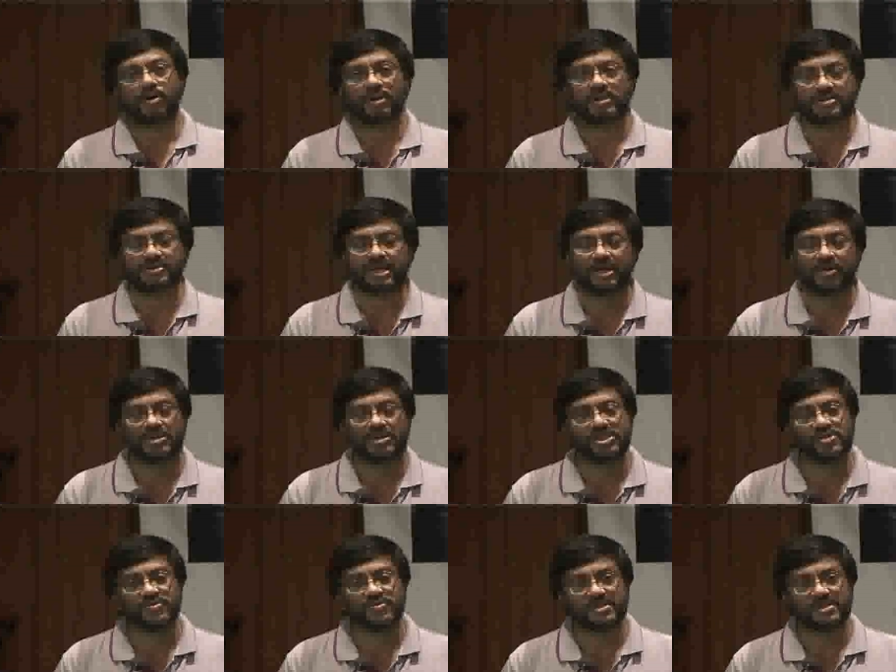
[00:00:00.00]
all three
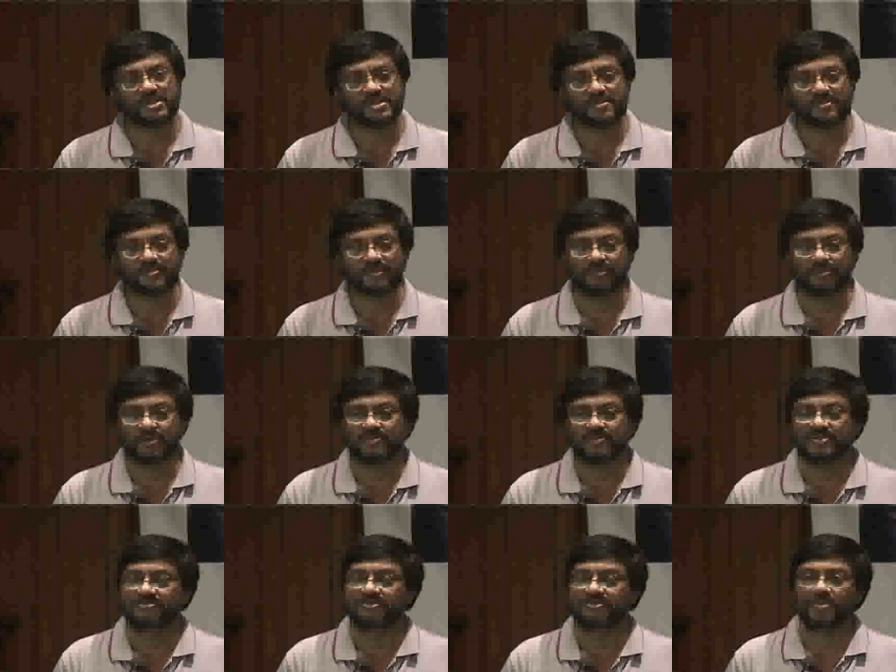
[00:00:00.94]
constituents. We
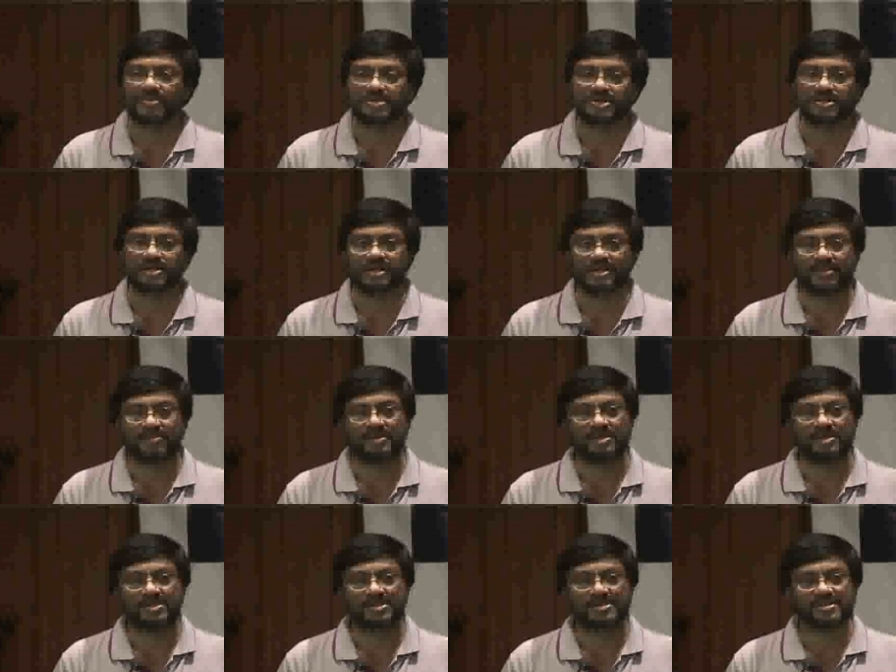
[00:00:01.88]
work with the pharmaceutical
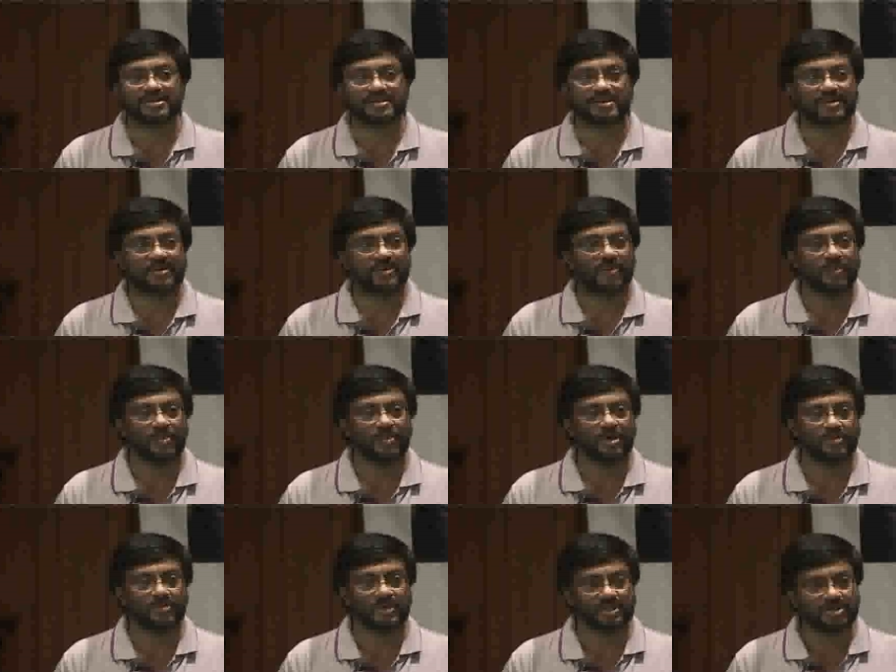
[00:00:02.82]
companies,
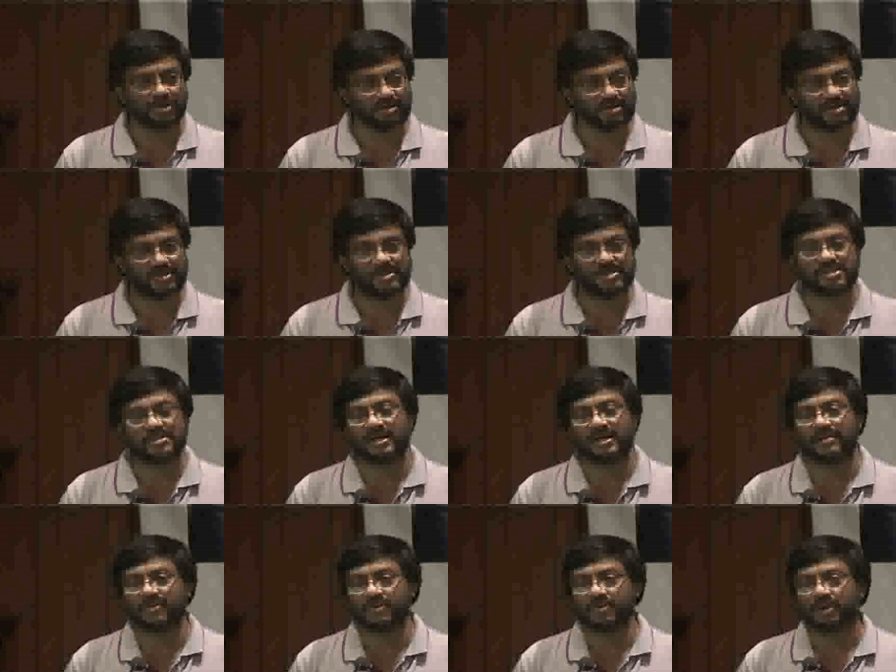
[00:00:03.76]
we work with
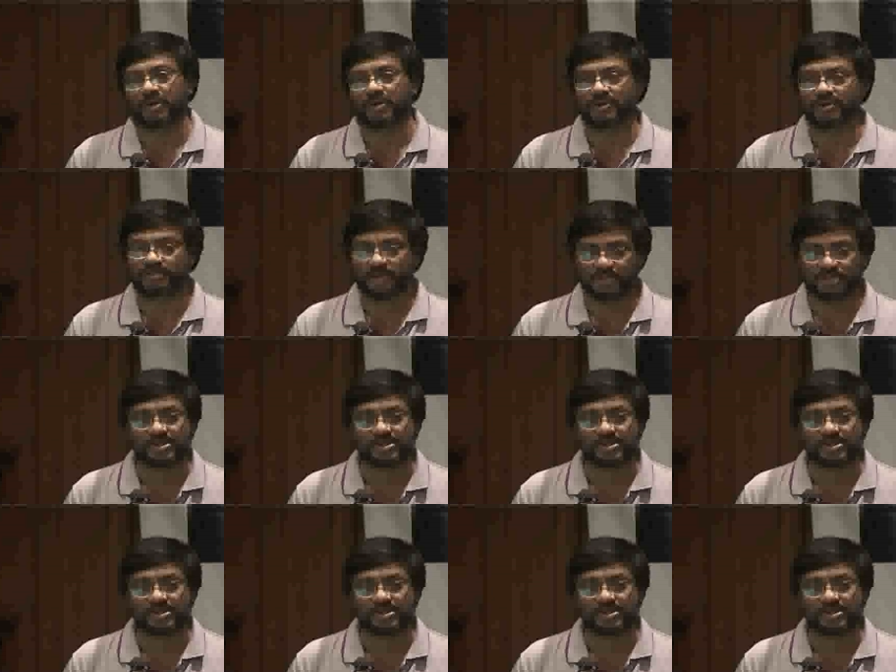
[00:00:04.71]
doctors, and we work with